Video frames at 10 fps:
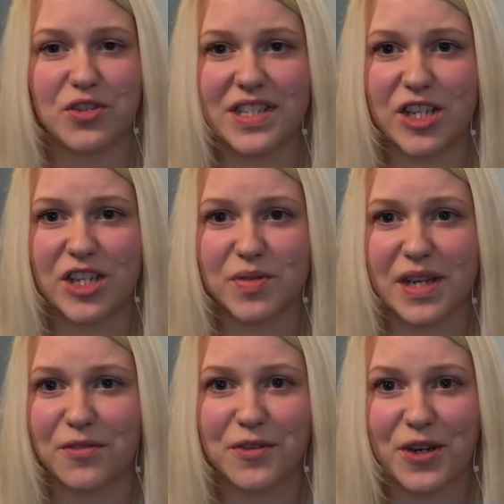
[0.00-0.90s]
I used to
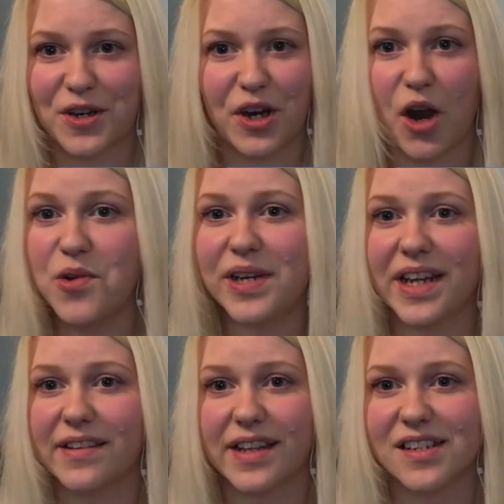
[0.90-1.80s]
teach myself
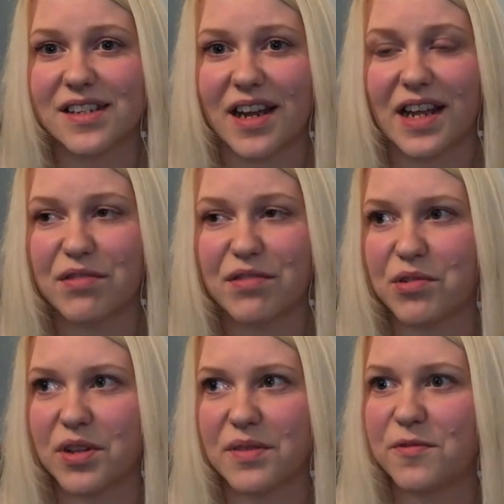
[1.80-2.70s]
coding and things like
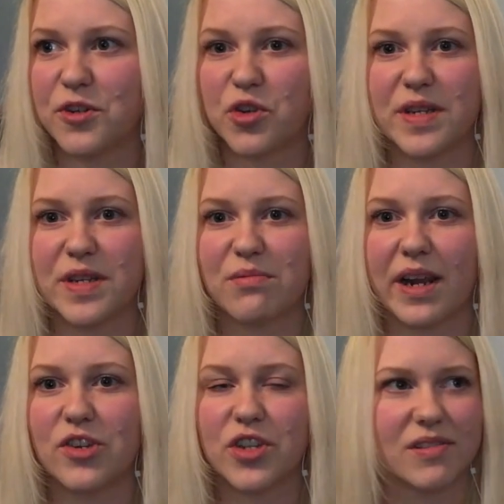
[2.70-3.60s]
that through the For
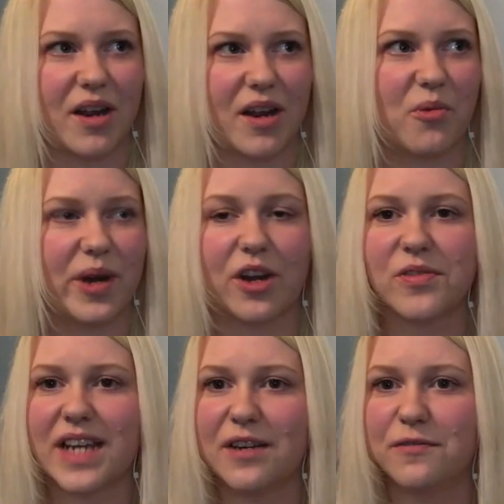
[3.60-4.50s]
Dummies range. So there's like
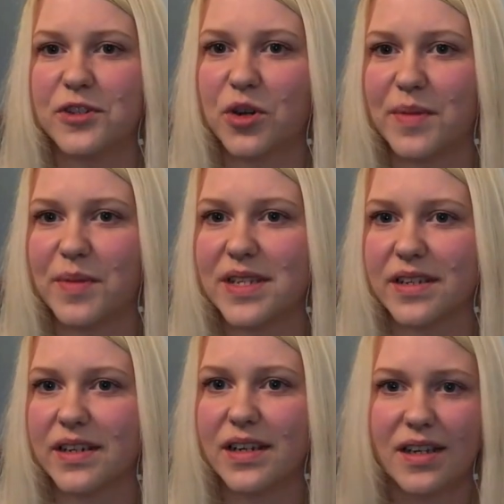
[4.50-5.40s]
Windows 10 for
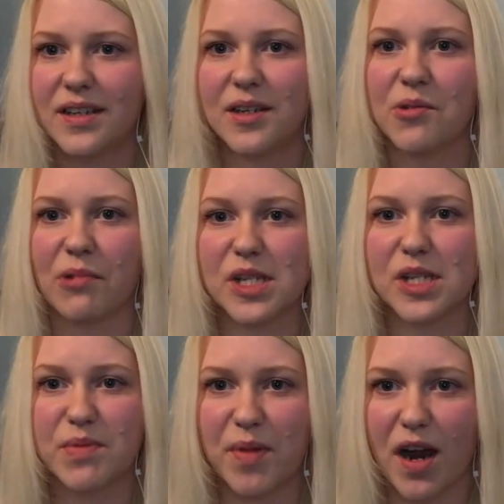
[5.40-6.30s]
Dummies and
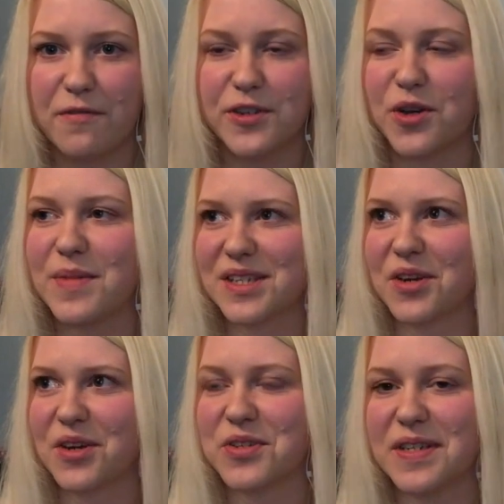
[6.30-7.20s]
Raspberry Pi for
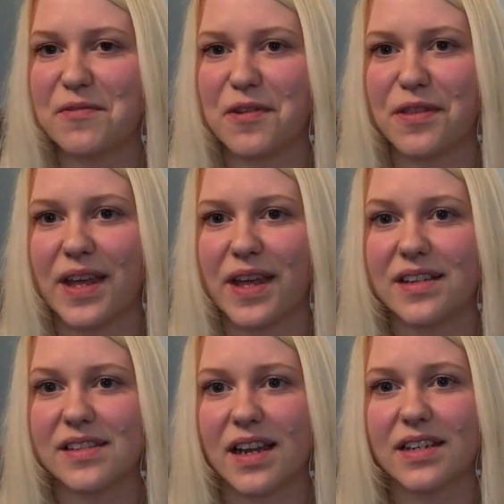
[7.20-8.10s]
Dummies and lots of different
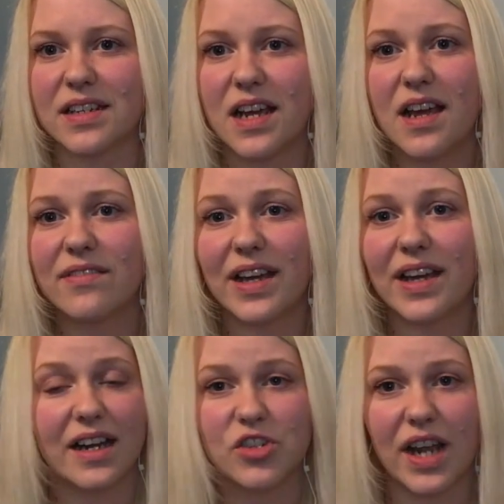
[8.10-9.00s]
things. And
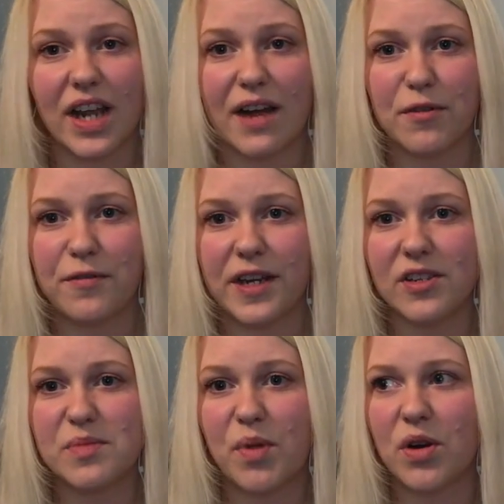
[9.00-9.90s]
they actually have a
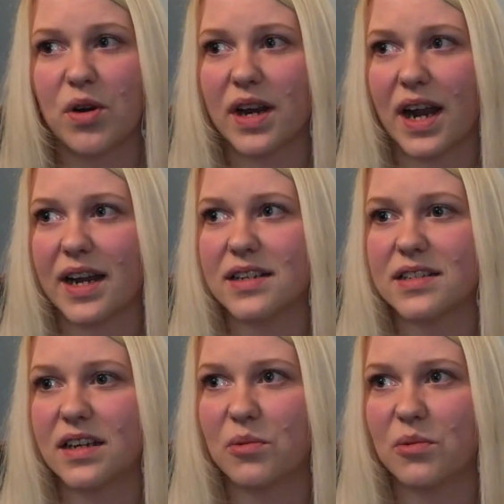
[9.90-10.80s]
fitness book
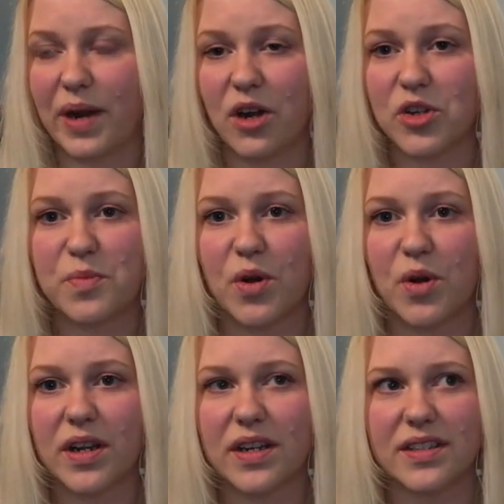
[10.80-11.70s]
and a weight loss
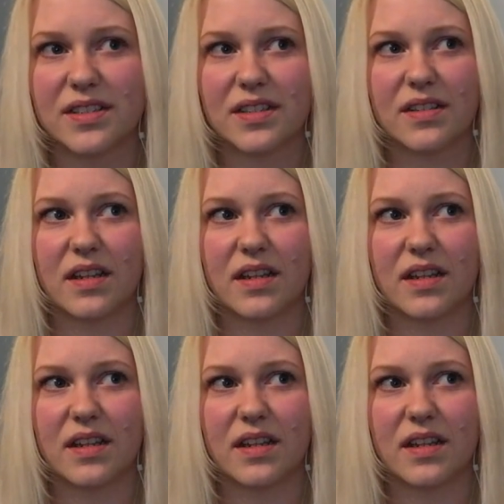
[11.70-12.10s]
book and